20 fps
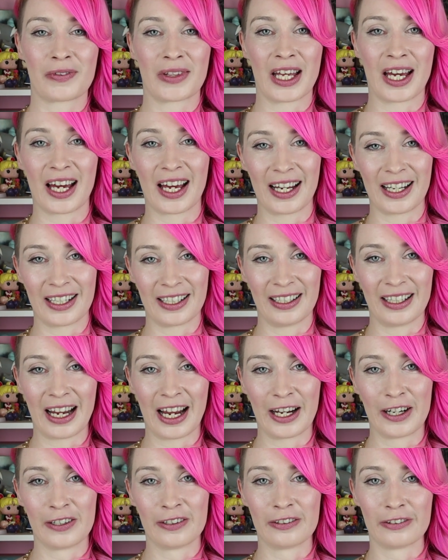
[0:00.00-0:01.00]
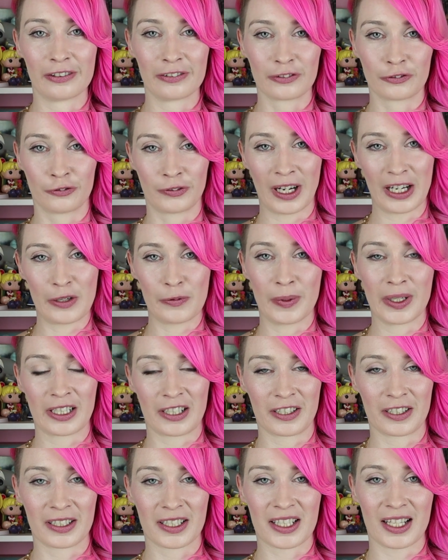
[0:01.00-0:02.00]
of that, now right
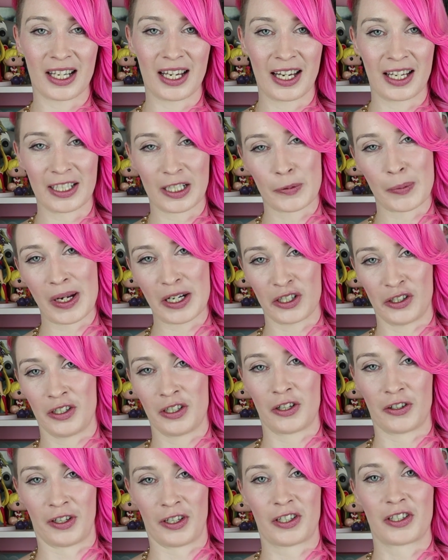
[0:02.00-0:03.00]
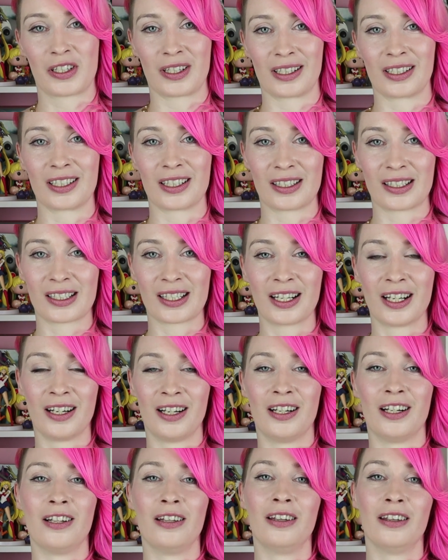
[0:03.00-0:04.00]
wingers and especially Christians
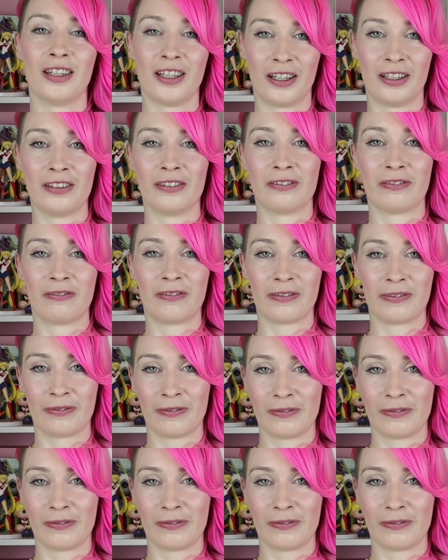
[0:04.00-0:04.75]
love